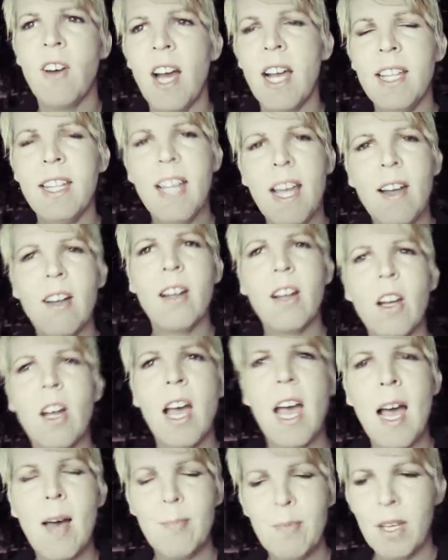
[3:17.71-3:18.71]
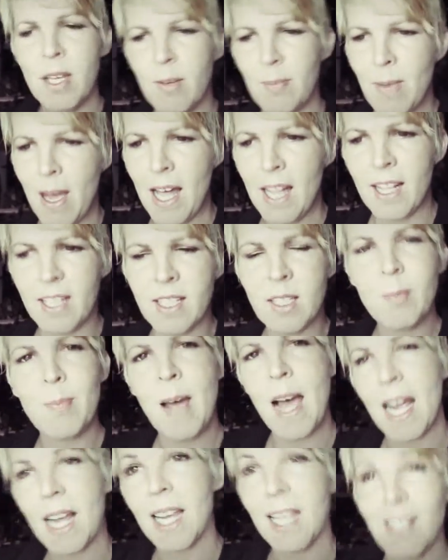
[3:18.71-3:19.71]
Find that happy balance
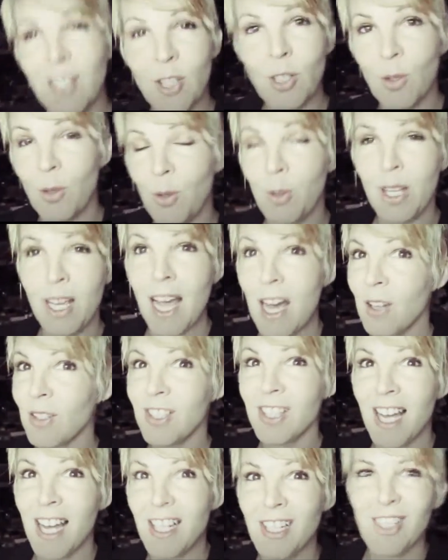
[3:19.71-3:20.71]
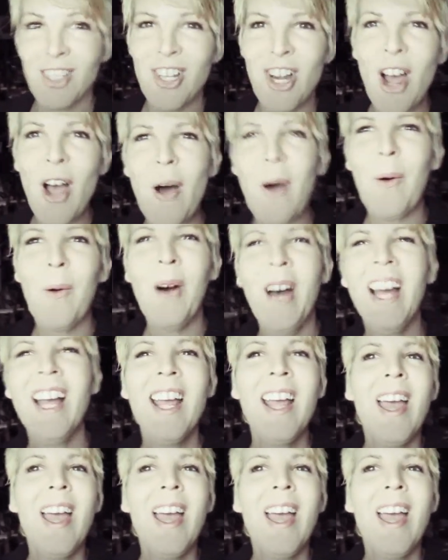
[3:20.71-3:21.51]
back into the outside snow,